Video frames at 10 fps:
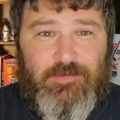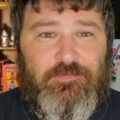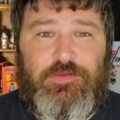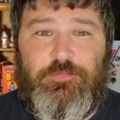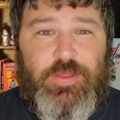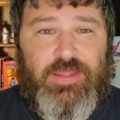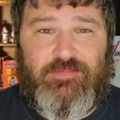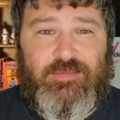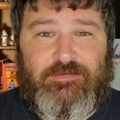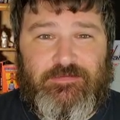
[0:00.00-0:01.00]
If you paid
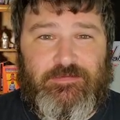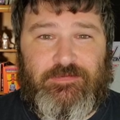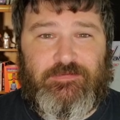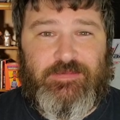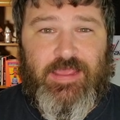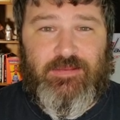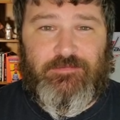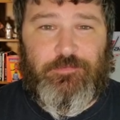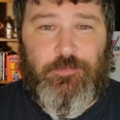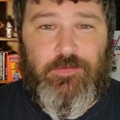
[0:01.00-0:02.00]
attention to the
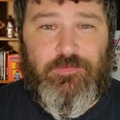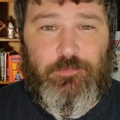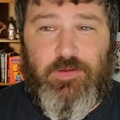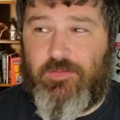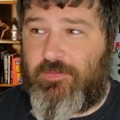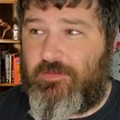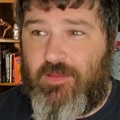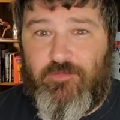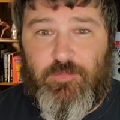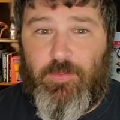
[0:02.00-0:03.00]
chats throughout the month,
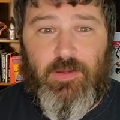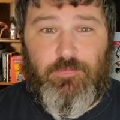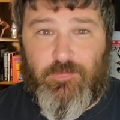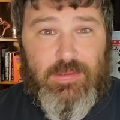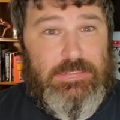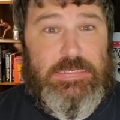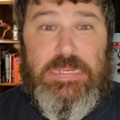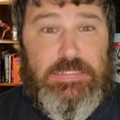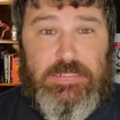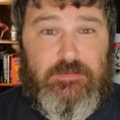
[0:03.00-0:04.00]
everybody was like,
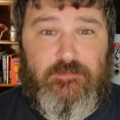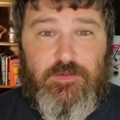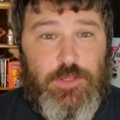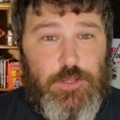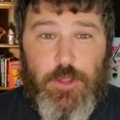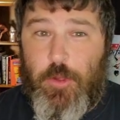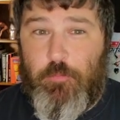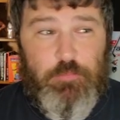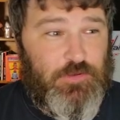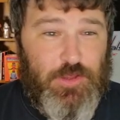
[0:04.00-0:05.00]
Neelix,
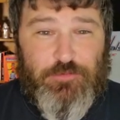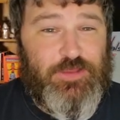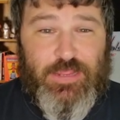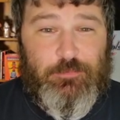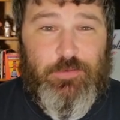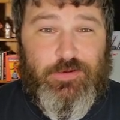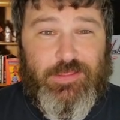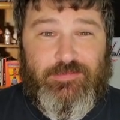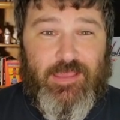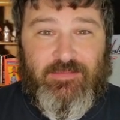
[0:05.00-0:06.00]
below deck
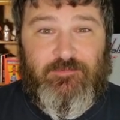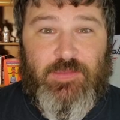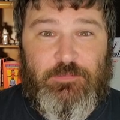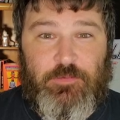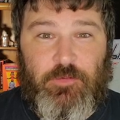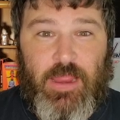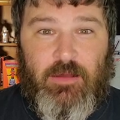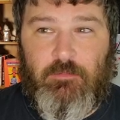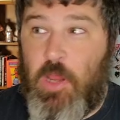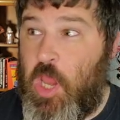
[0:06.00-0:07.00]
ability is activate
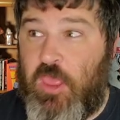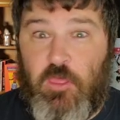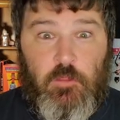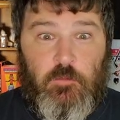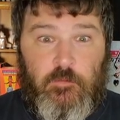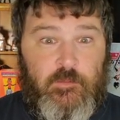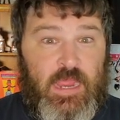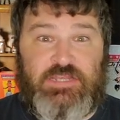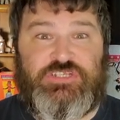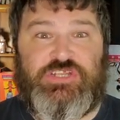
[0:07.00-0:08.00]
morale.
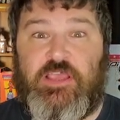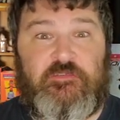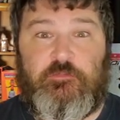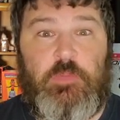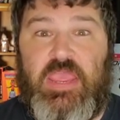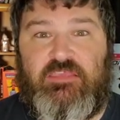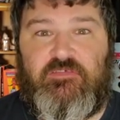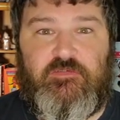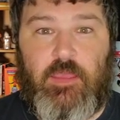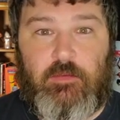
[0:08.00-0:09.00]
That just makes
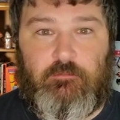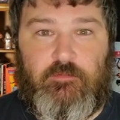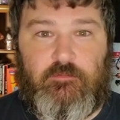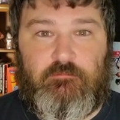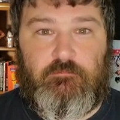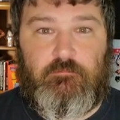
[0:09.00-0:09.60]
sense.